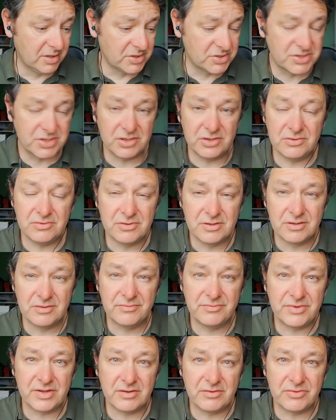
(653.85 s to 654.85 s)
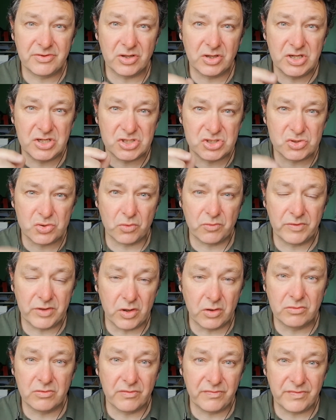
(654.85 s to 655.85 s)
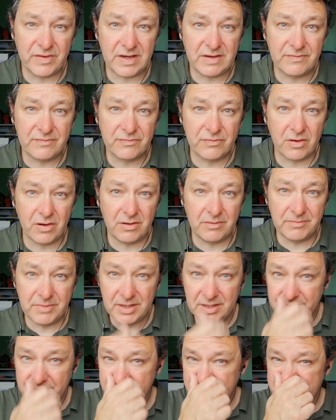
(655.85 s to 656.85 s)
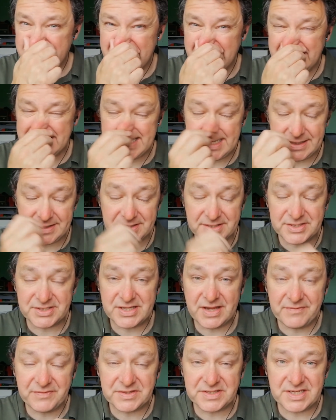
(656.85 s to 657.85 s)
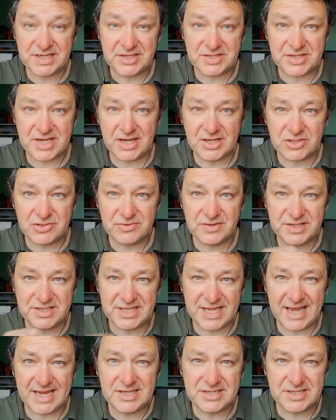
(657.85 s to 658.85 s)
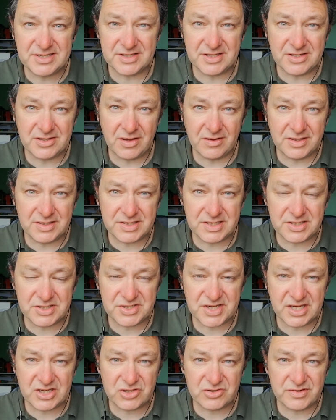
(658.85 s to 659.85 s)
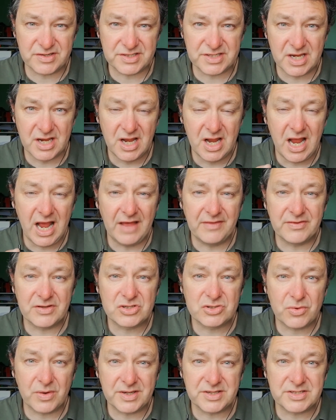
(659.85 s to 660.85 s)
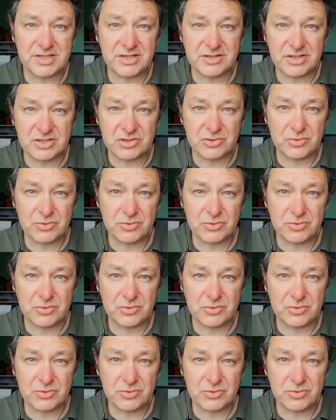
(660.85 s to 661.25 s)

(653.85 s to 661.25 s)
to the historiography from the 16th and 17th centuries, the 18th and 19th centuries, and the 20th and